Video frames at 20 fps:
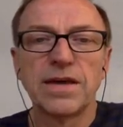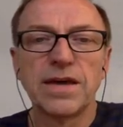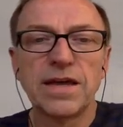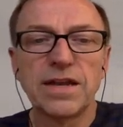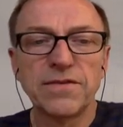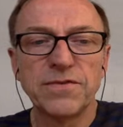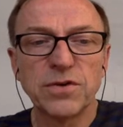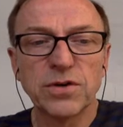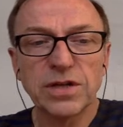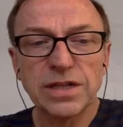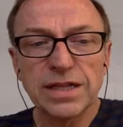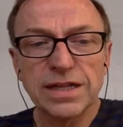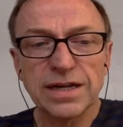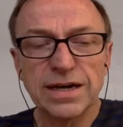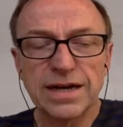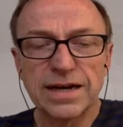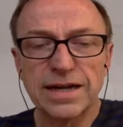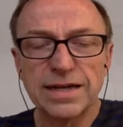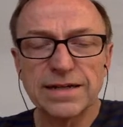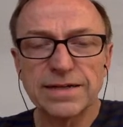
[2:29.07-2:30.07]
And if you click
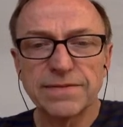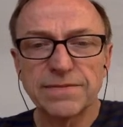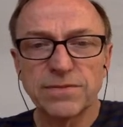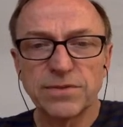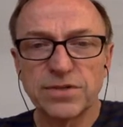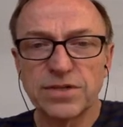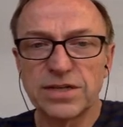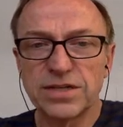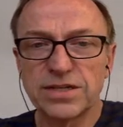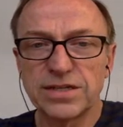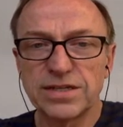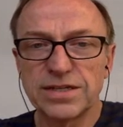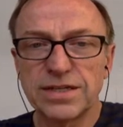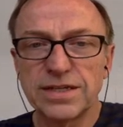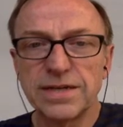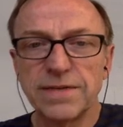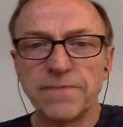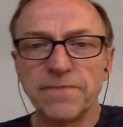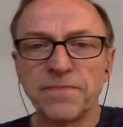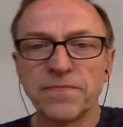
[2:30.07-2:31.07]
on it, which I just
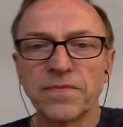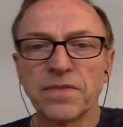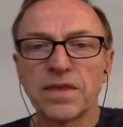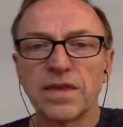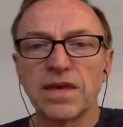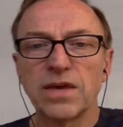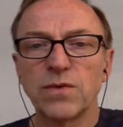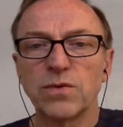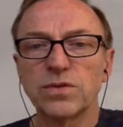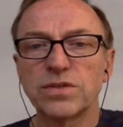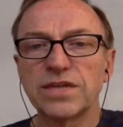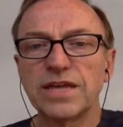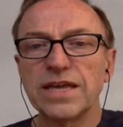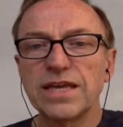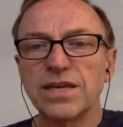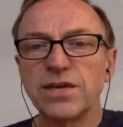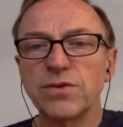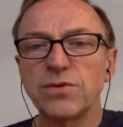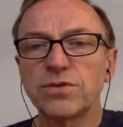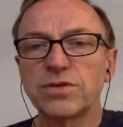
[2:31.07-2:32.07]
did, it will
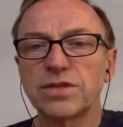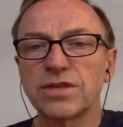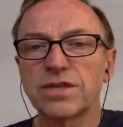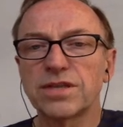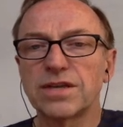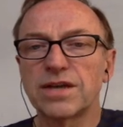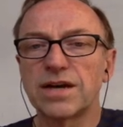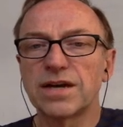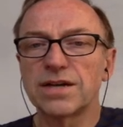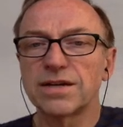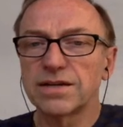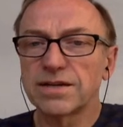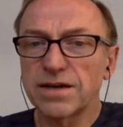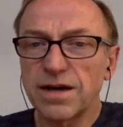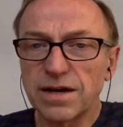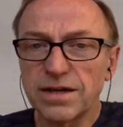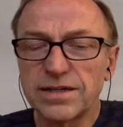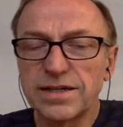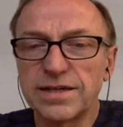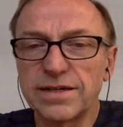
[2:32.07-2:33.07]
take you to the thought
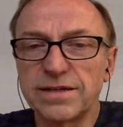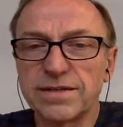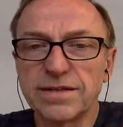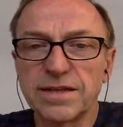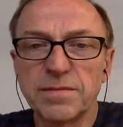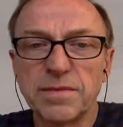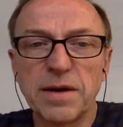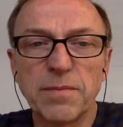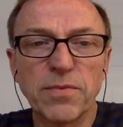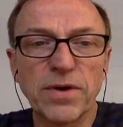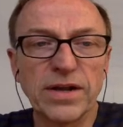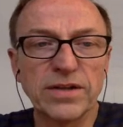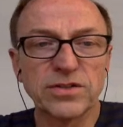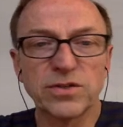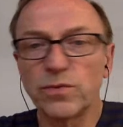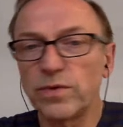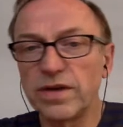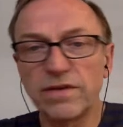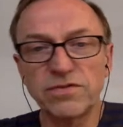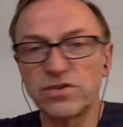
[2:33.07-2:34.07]
cocktails in my brain.
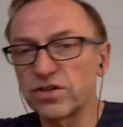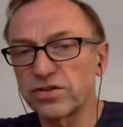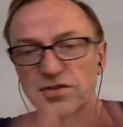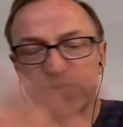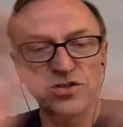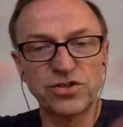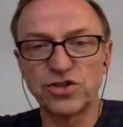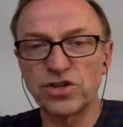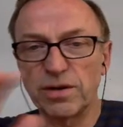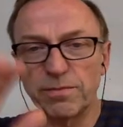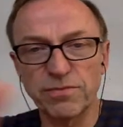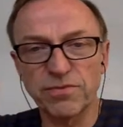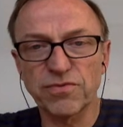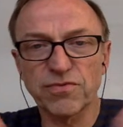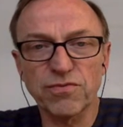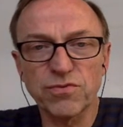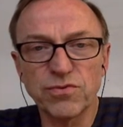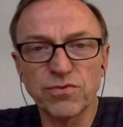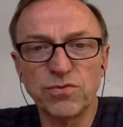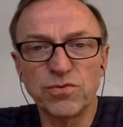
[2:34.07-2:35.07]
So we have just jumped
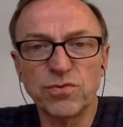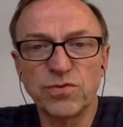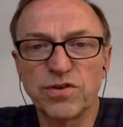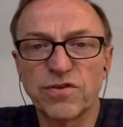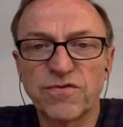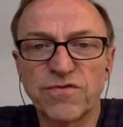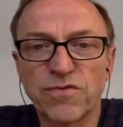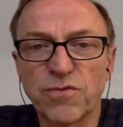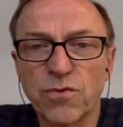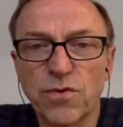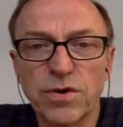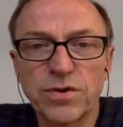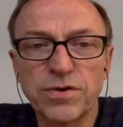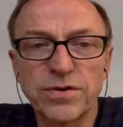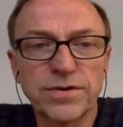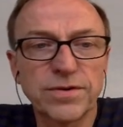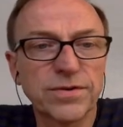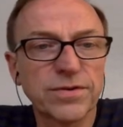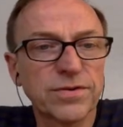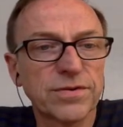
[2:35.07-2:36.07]
through
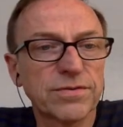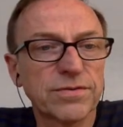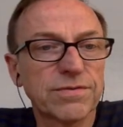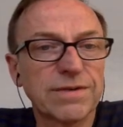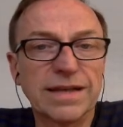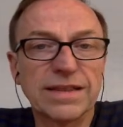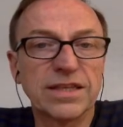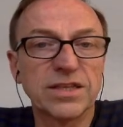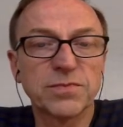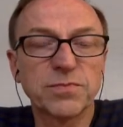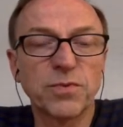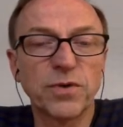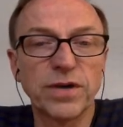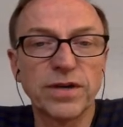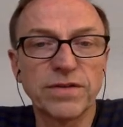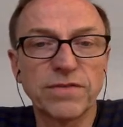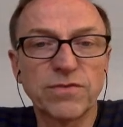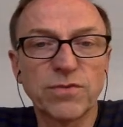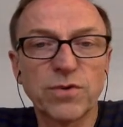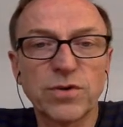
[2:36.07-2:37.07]
the at this
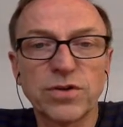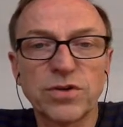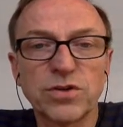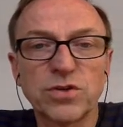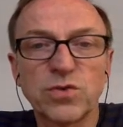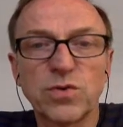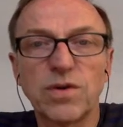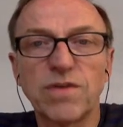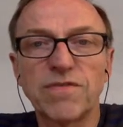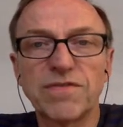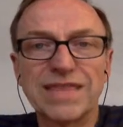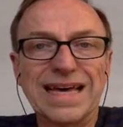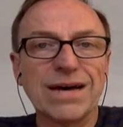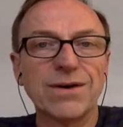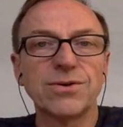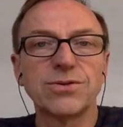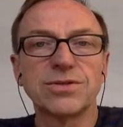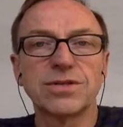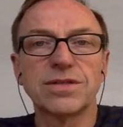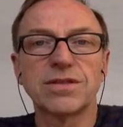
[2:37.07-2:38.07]
point,
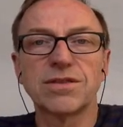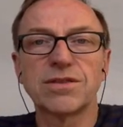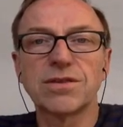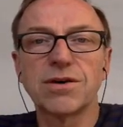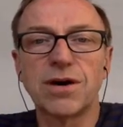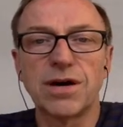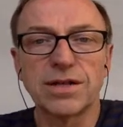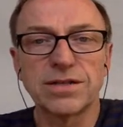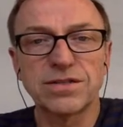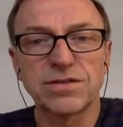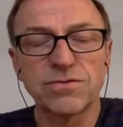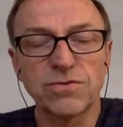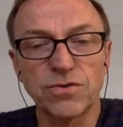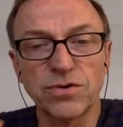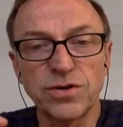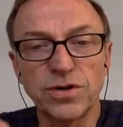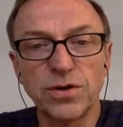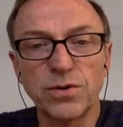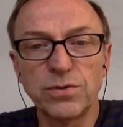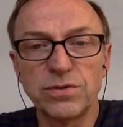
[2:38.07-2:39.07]
412,000 thoughts or
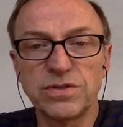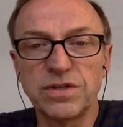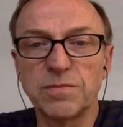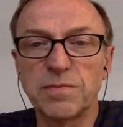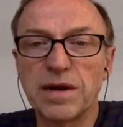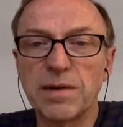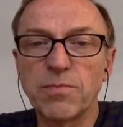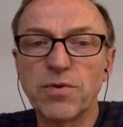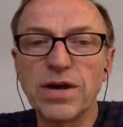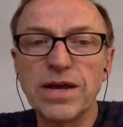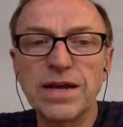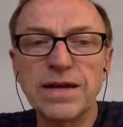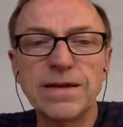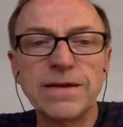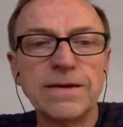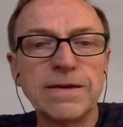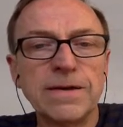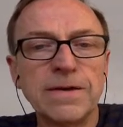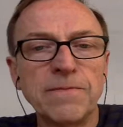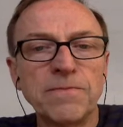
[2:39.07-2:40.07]
nodes in my brain
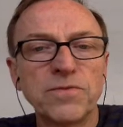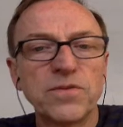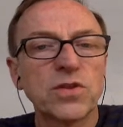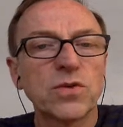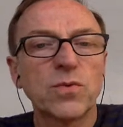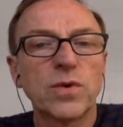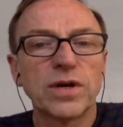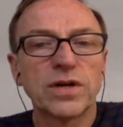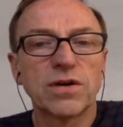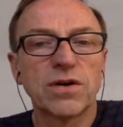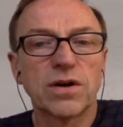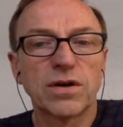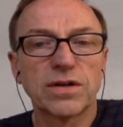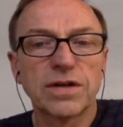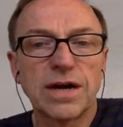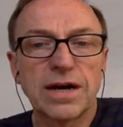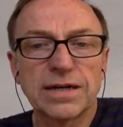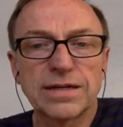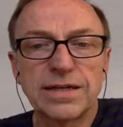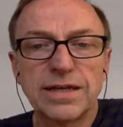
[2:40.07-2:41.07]
to the one called
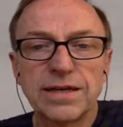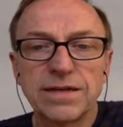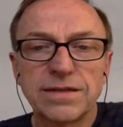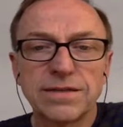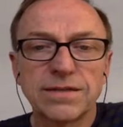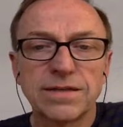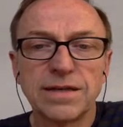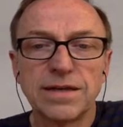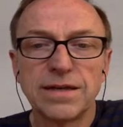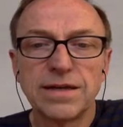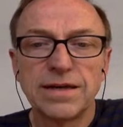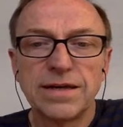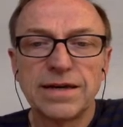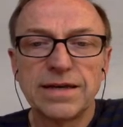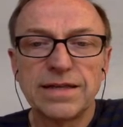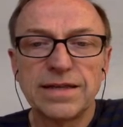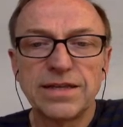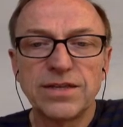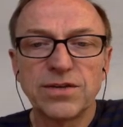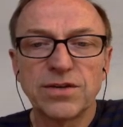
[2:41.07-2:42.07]
cocktails,
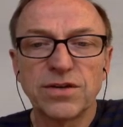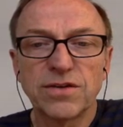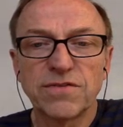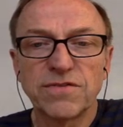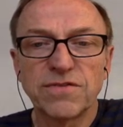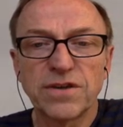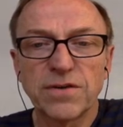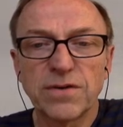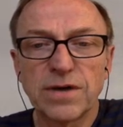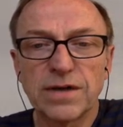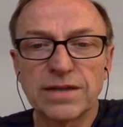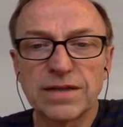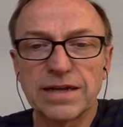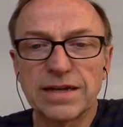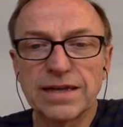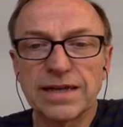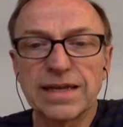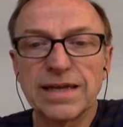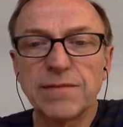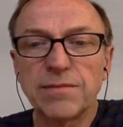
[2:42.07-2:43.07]
and then you can figure out that a
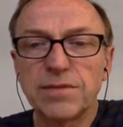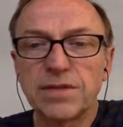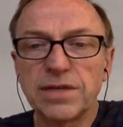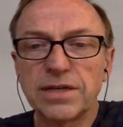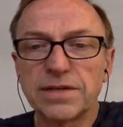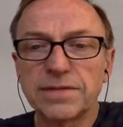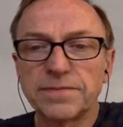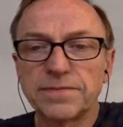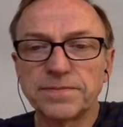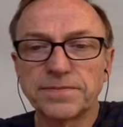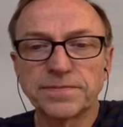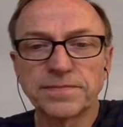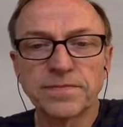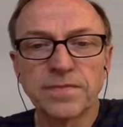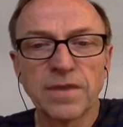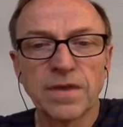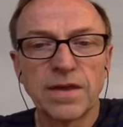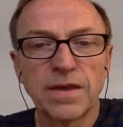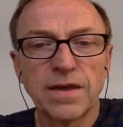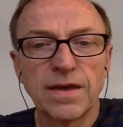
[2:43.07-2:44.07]
gimlet,
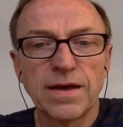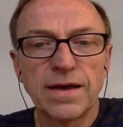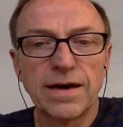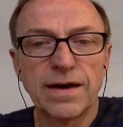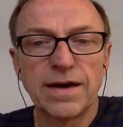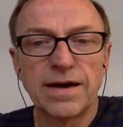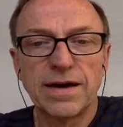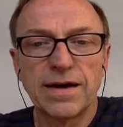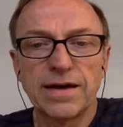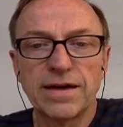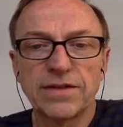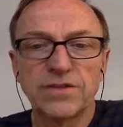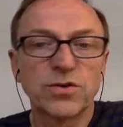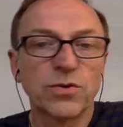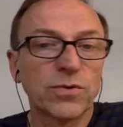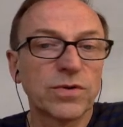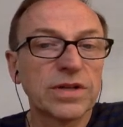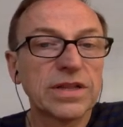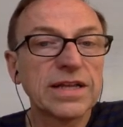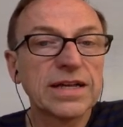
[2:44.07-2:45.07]
so
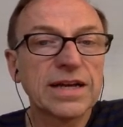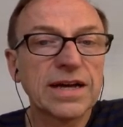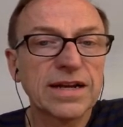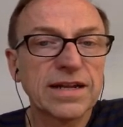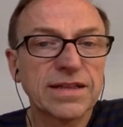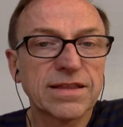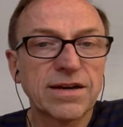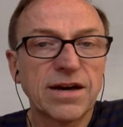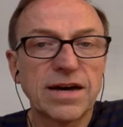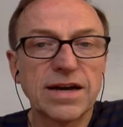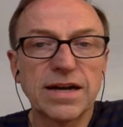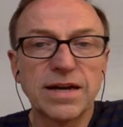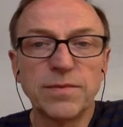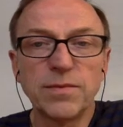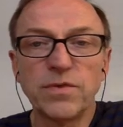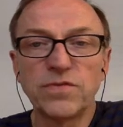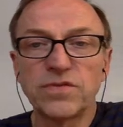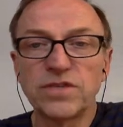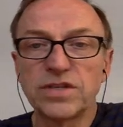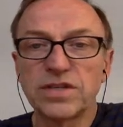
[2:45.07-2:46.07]
click on a thought and it
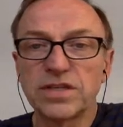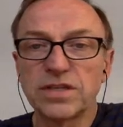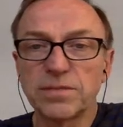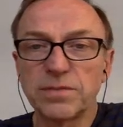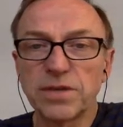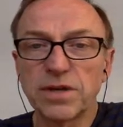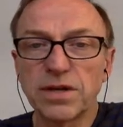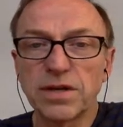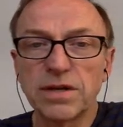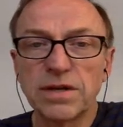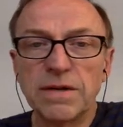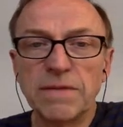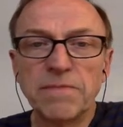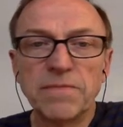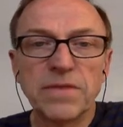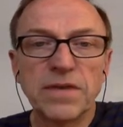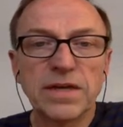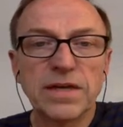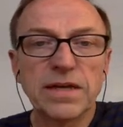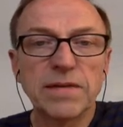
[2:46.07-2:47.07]
moves into the middle.
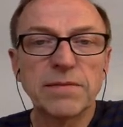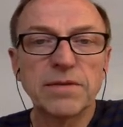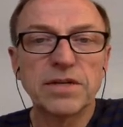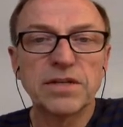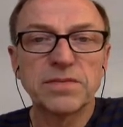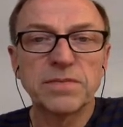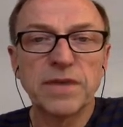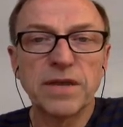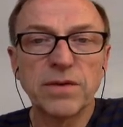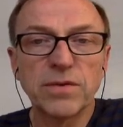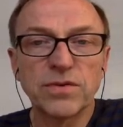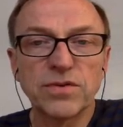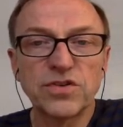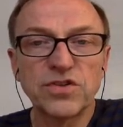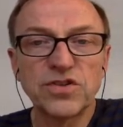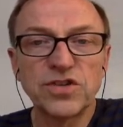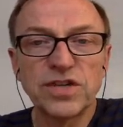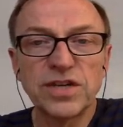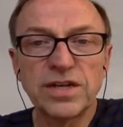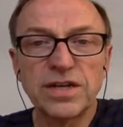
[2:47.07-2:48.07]
A gimlet is made with
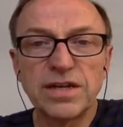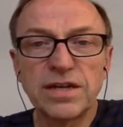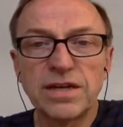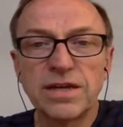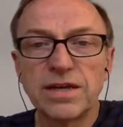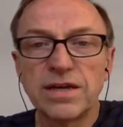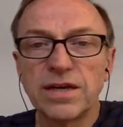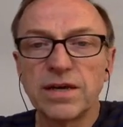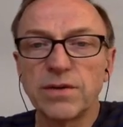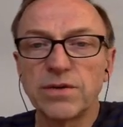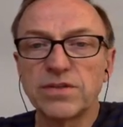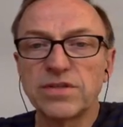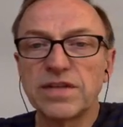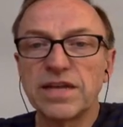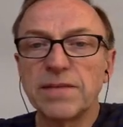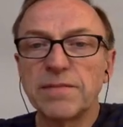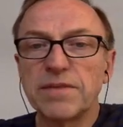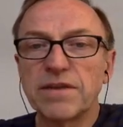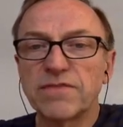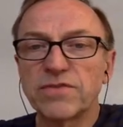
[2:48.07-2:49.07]
gin. It was
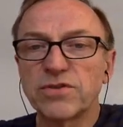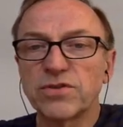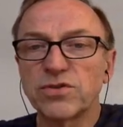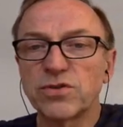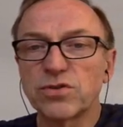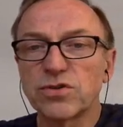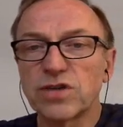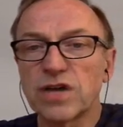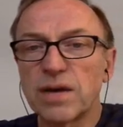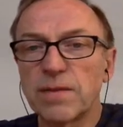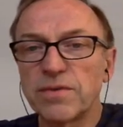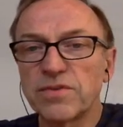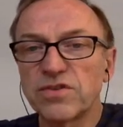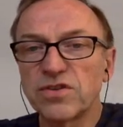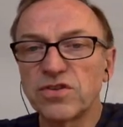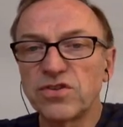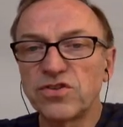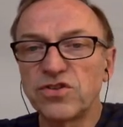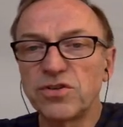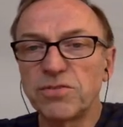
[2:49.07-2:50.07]
named after Sir Thomas
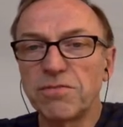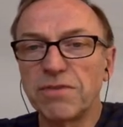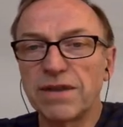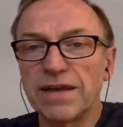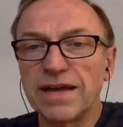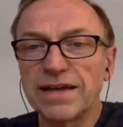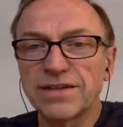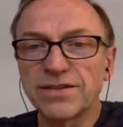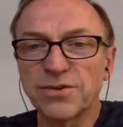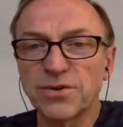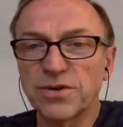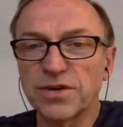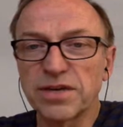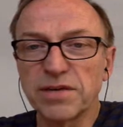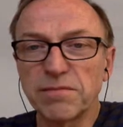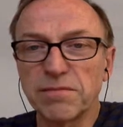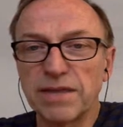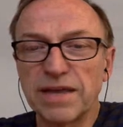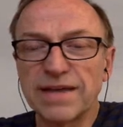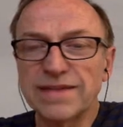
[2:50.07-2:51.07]
Gimlet, or
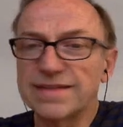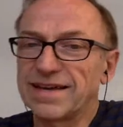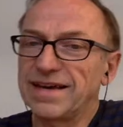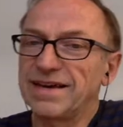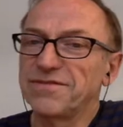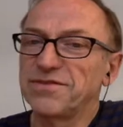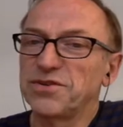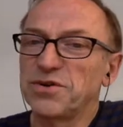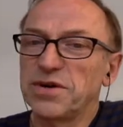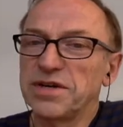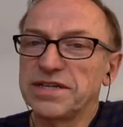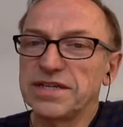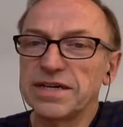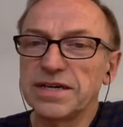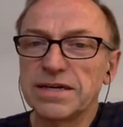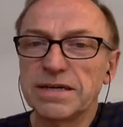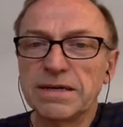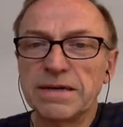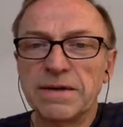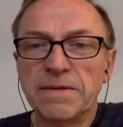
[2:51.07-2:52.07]
Gimlet, I have no idea.